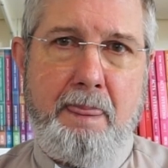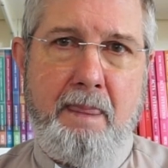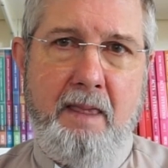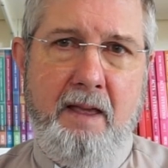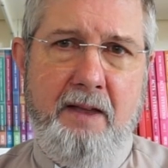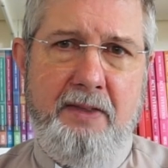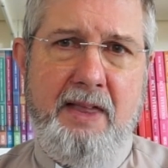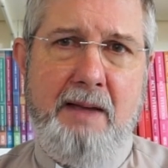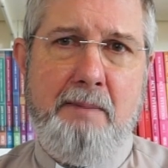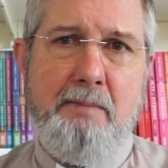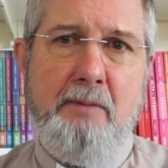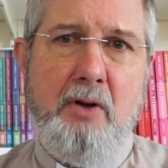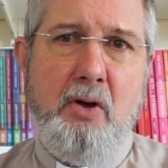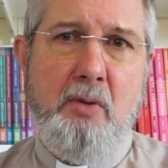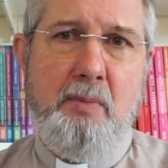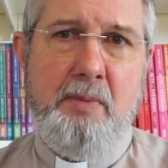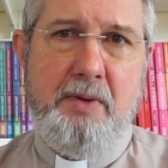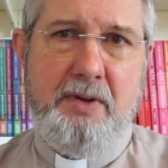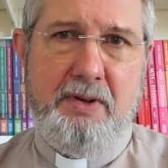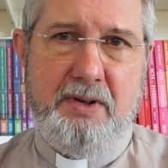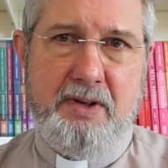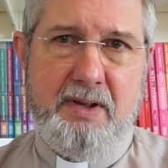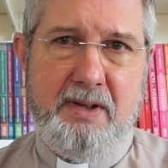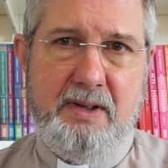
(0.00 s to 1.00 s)
At that
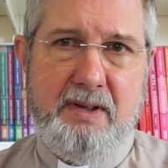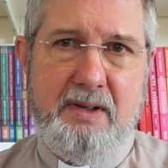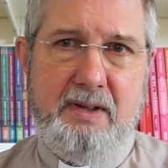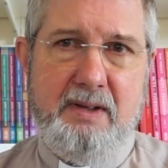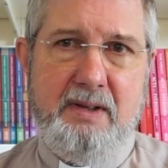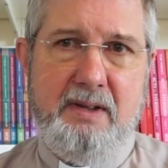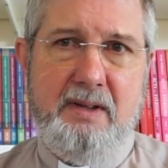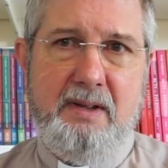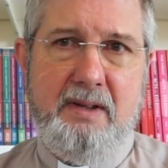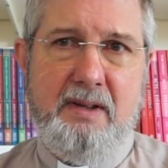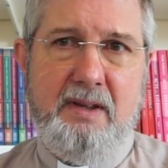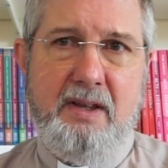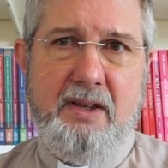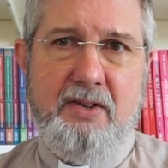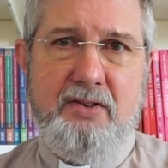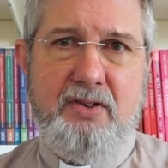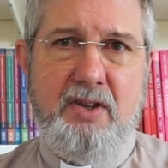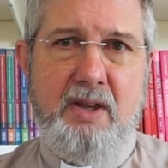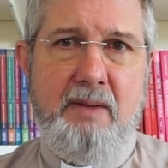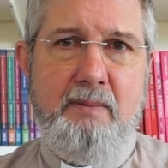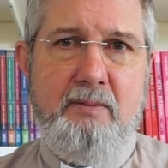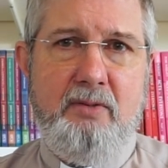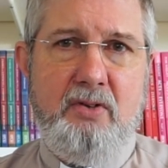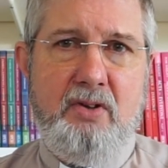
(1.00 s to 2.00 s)
moment, there
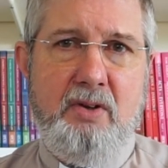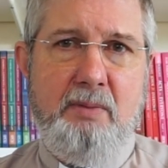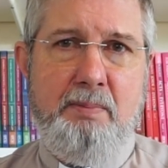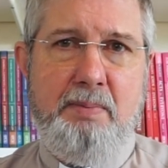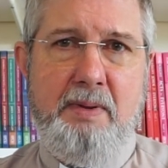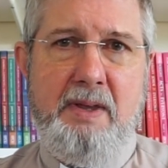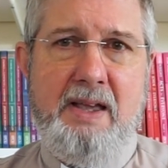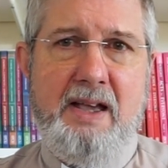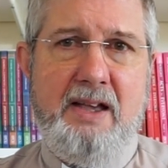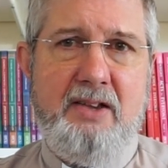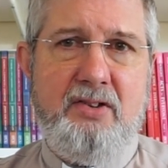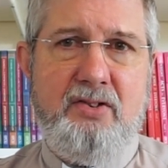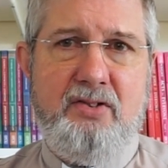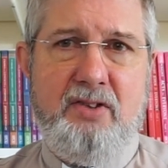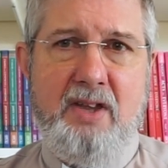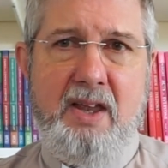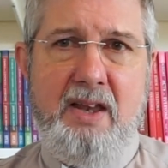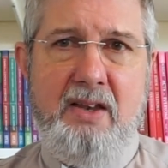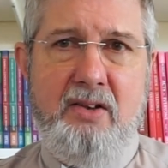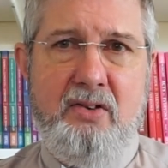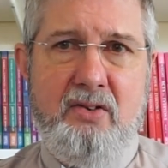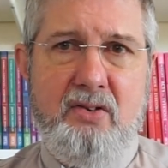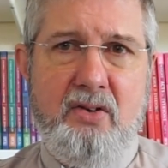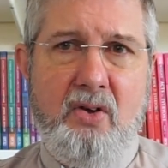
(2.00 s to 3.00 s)
seems to be a
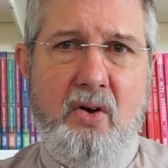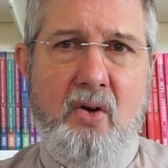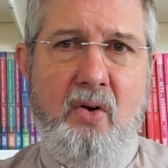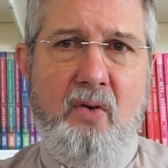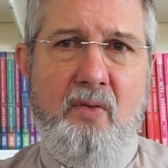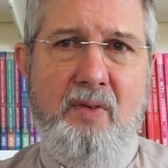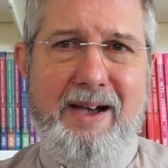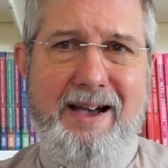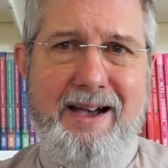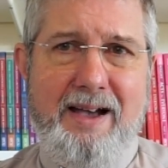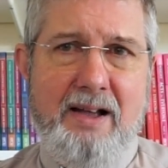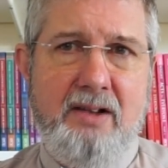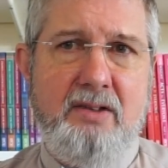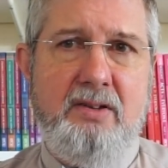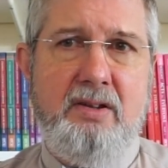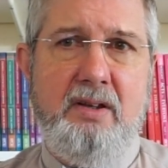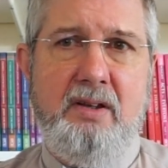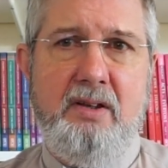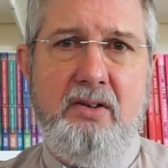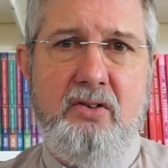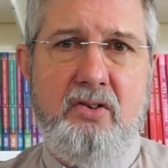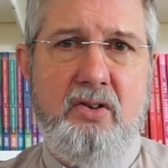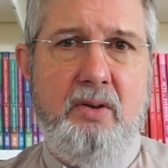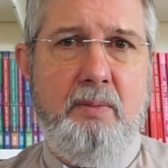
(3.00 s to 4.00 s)
sense of
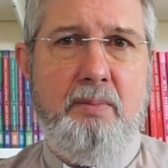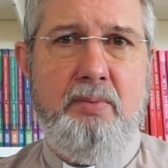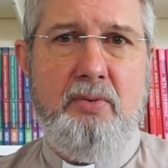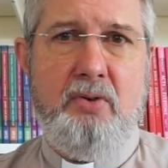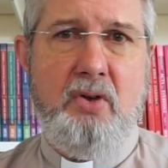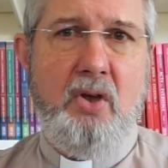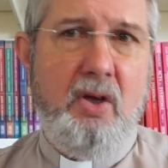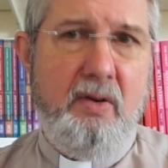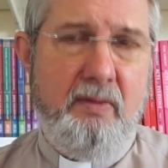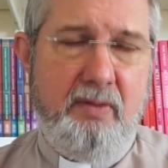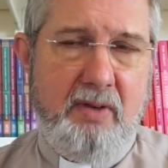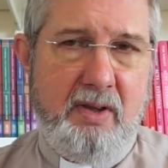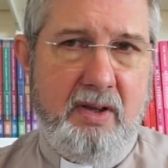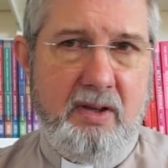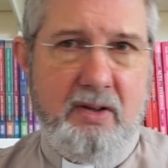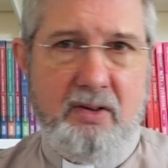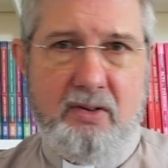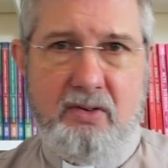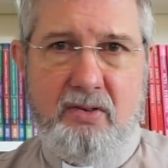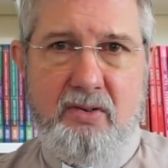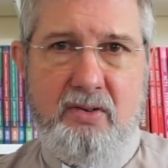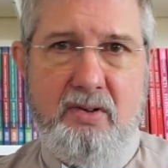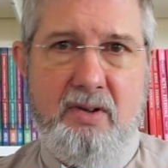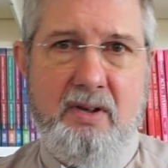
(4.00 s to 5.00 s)
utter
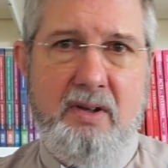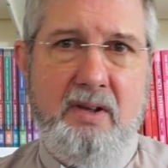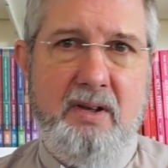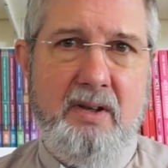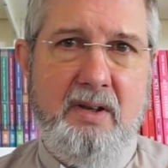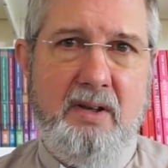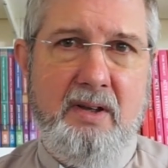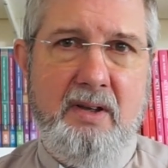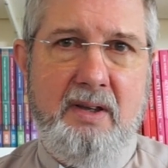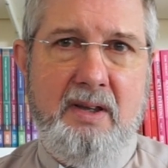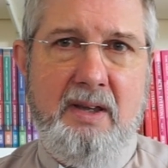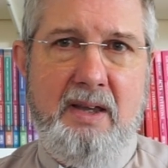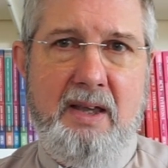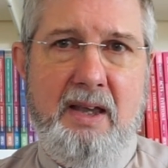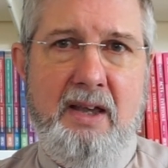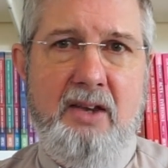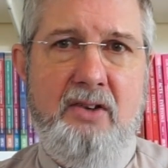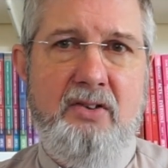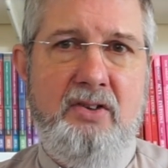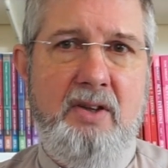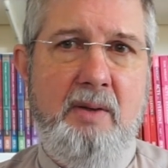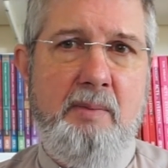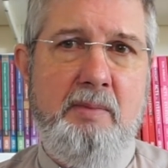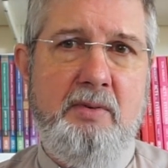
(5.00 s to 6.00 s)
subservience
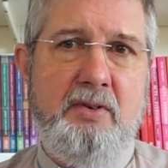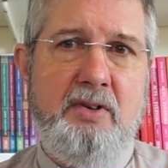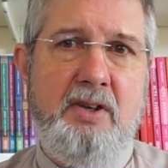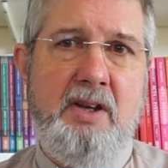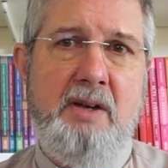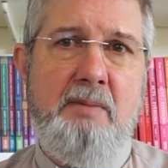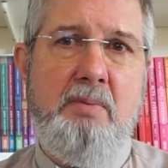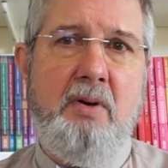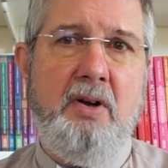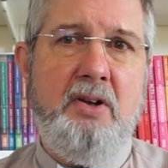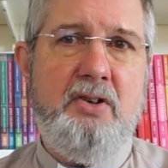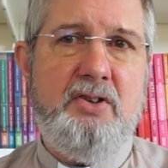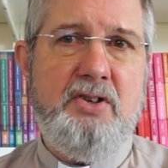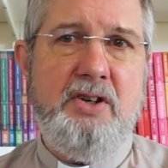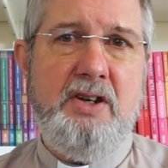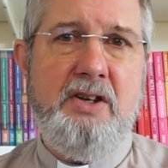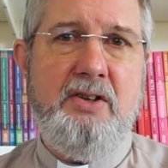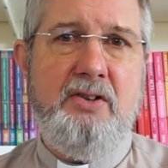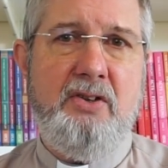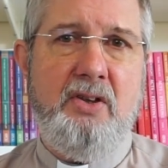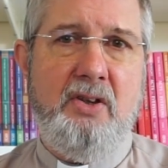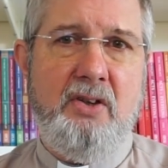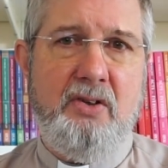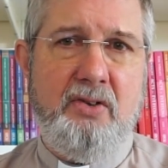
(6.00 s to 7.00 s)
exhibited by
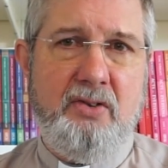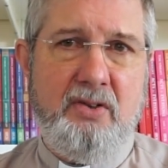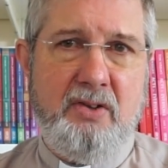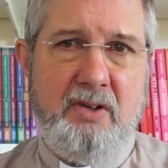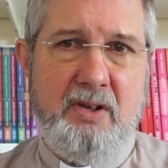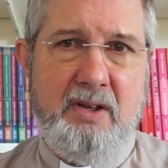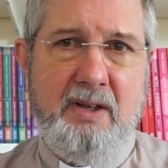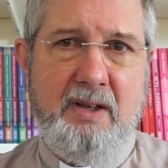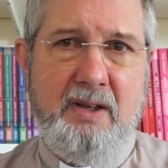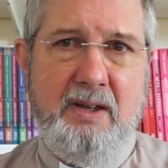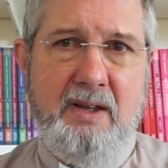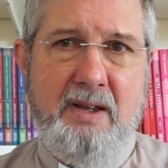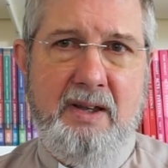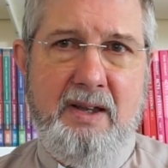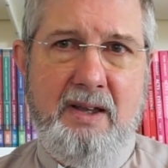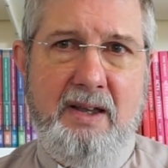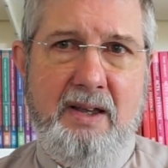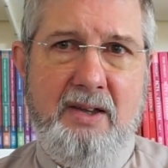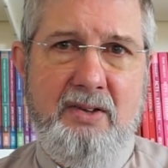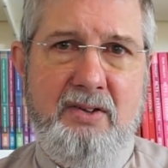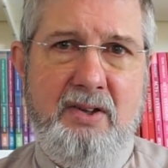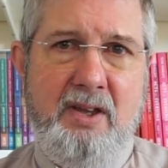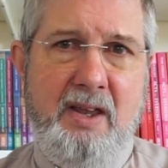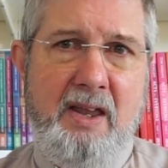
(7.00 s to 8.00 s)
Jesus
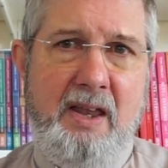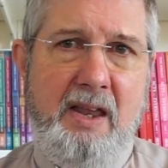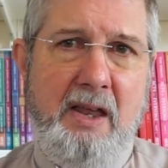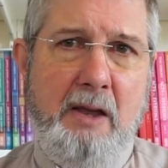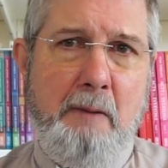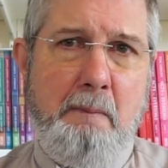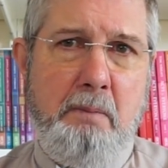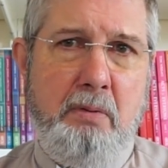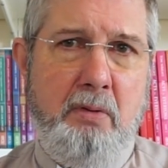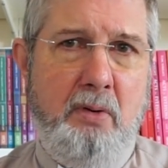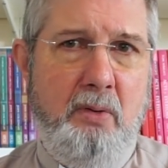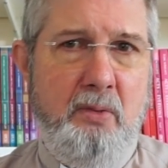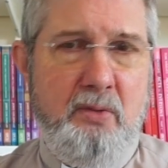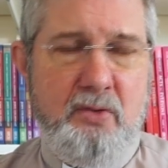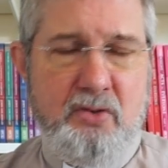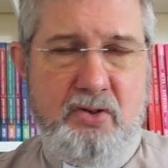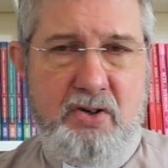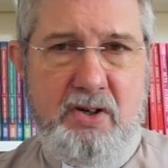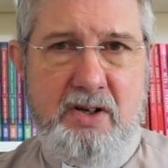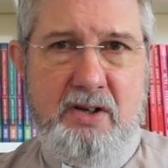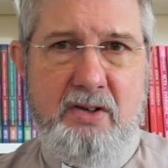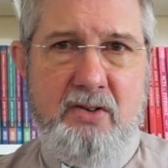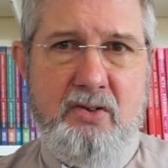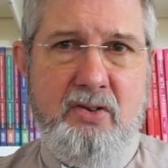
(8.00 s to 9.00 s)
as he
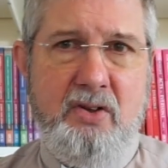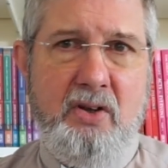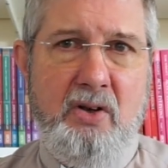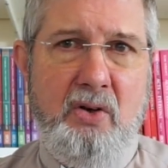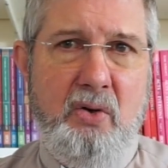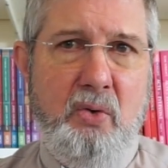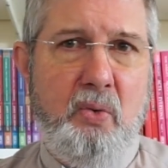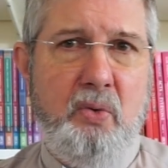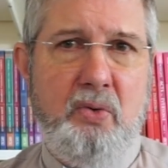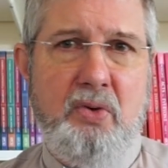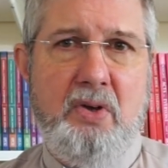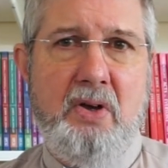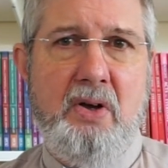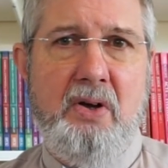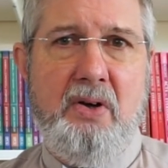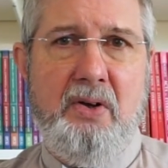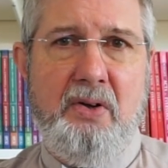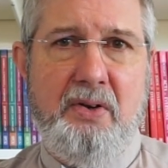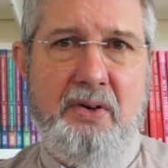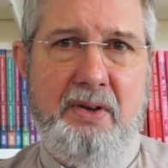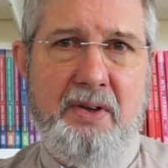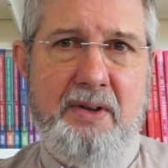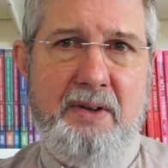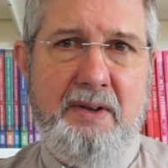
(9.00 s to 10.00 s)
approaches the Lord
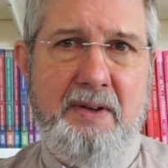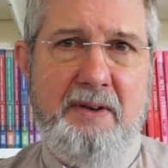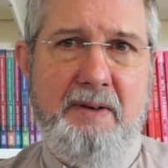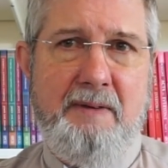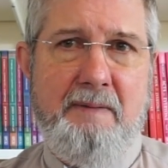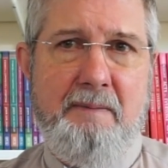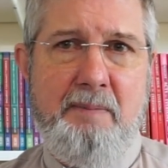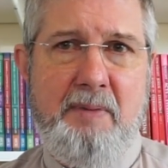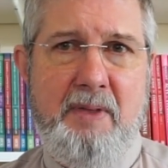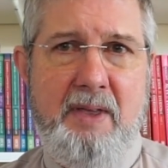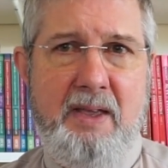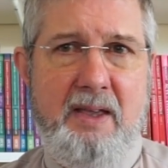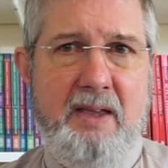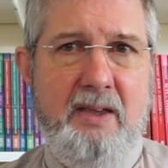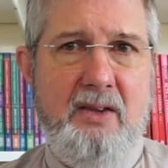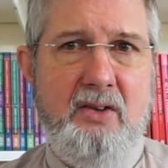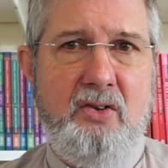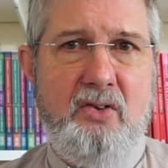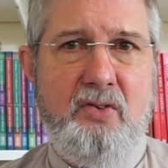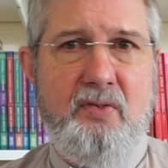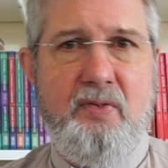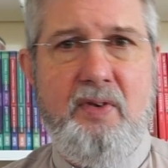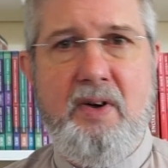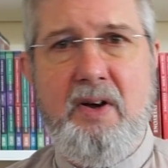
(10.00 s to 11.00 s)
God,
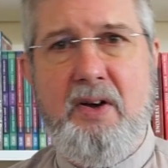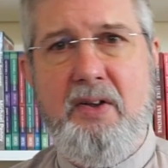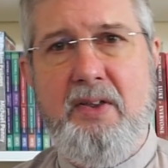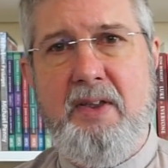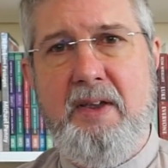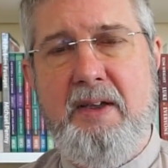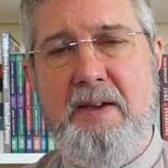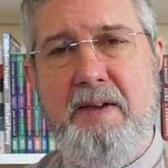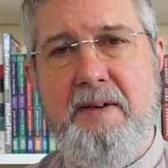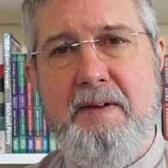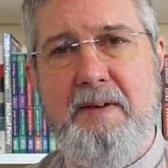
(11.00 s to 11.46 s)
his Father.